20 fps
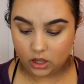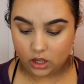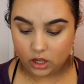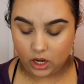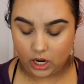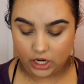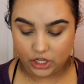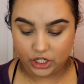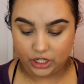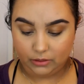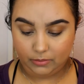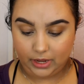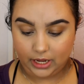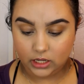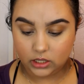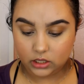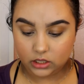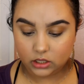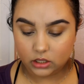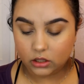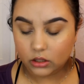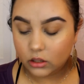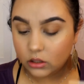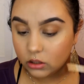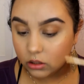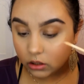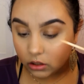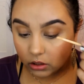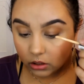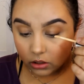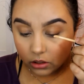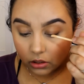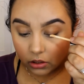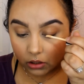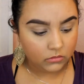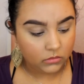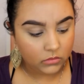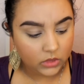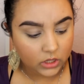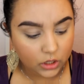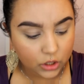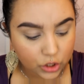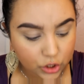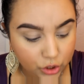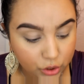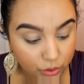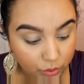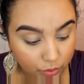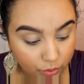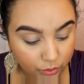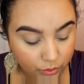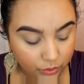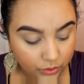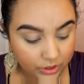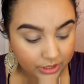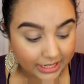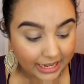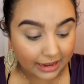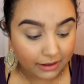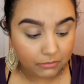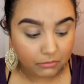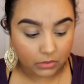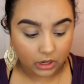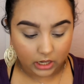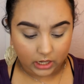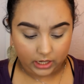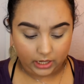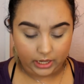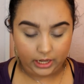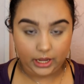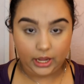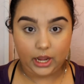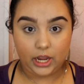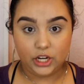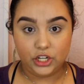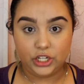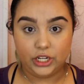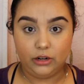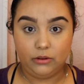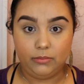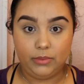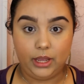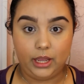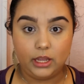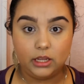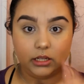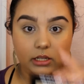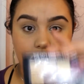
eyeshadow base. To set my eyeshadow base,